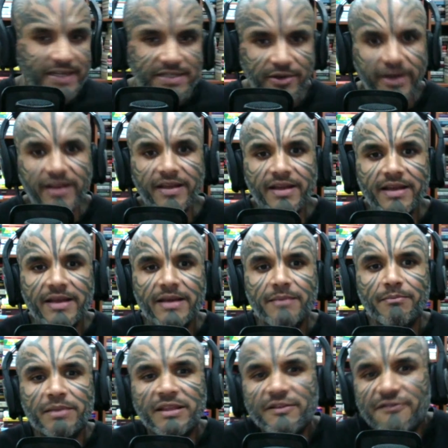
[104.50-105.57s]
is great,
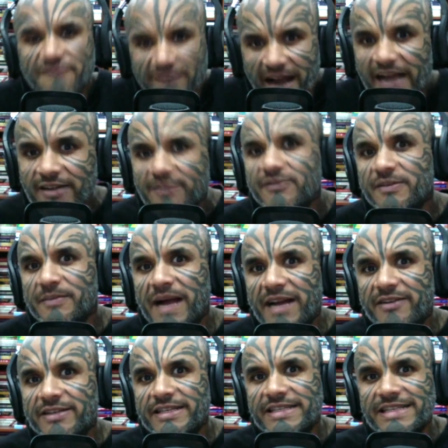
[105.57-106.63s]
but the fact of the
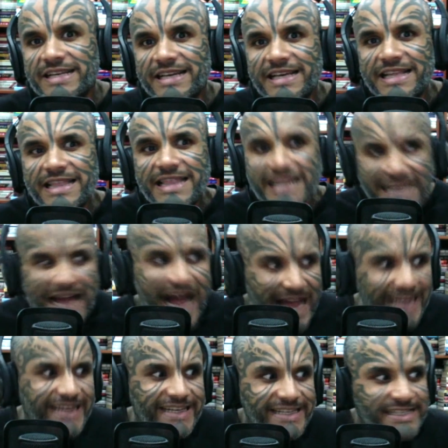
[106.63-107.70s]
matter is the
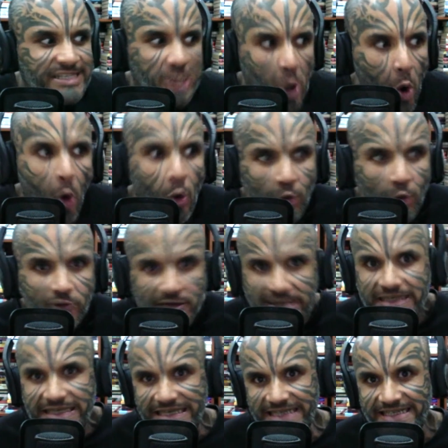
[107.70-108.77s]
guy is old.